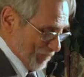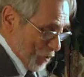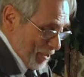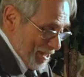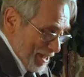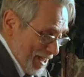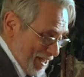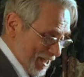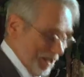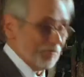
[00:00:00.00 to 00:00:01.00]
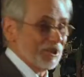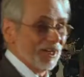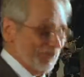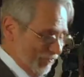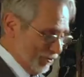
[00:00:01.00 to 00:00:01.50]
nor indeed any
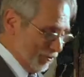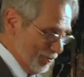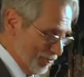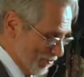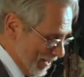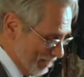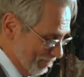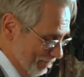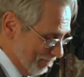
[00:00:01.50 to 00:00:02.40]
objective truth.